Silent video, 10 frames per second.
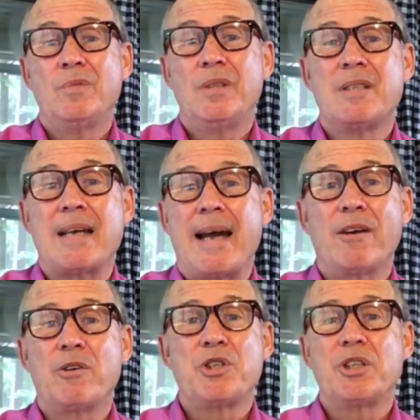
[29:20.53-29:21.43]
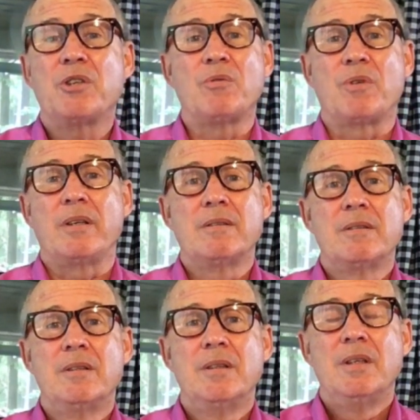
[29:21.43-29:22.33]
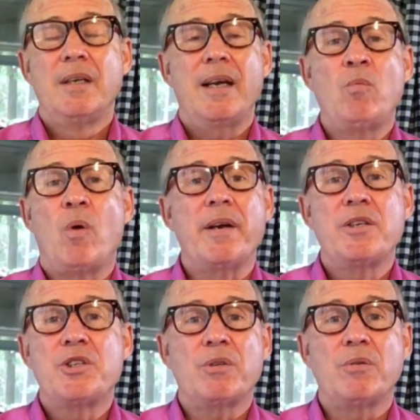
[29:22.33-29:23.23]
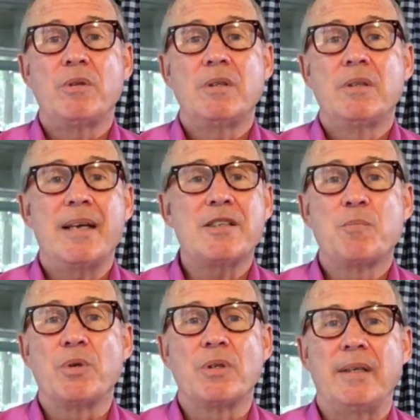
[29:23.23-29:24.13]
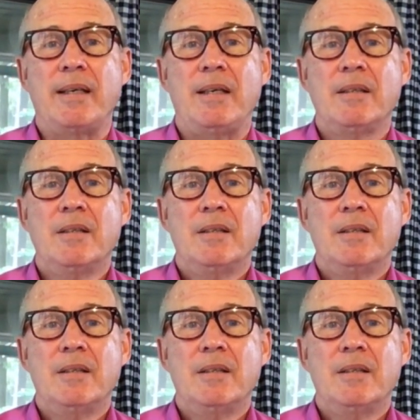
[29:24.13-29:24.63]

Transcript: desired children and wanted children desperately